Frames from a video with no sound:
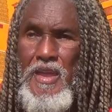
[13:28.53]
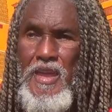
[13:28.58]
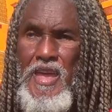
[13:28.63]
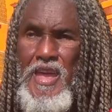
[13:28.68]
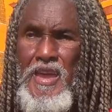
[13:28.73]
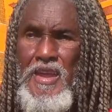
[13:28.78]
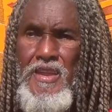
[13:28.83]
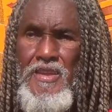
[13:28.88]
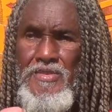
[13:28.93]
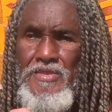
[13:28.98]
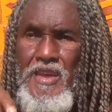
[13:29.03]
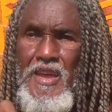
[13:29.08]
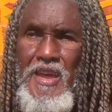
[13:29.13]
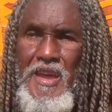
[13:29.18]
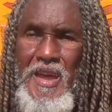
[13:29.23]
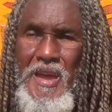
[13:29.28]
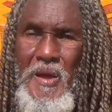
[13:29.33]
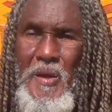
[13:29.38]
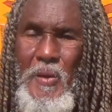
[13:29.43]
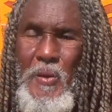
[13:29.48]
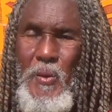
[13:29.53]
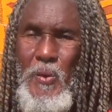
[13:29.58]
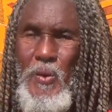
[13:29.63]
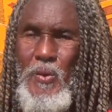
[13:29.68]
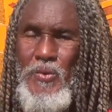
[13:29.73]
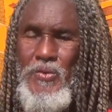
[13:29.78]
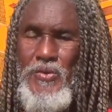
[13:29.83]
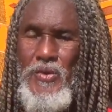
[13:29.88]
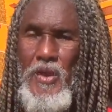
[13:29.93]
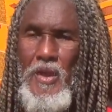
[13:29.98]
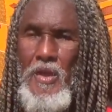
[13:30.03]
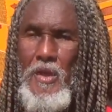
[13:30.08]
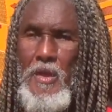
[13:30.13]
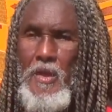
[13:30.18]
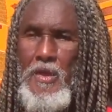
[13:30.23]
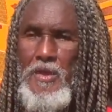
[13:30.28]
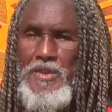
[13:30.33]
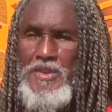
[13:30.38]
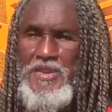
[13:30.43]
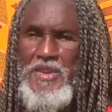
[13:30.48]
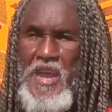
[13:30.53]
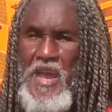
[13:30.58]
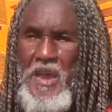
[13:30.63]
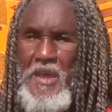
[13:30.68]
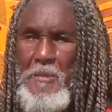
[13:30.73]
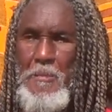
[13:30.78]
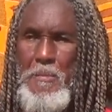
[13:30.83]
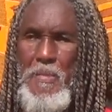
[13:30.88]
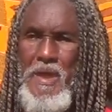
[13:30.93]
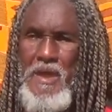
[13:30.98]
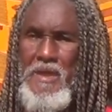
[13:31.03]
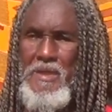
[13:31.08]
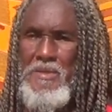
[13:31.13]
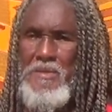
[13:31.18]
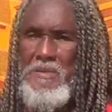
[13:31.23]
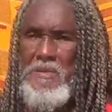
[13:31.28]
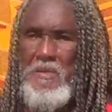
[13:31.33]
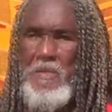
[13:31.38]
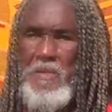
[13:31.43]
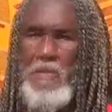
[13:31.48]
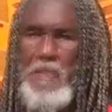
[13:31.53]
anything goes. Checkmate.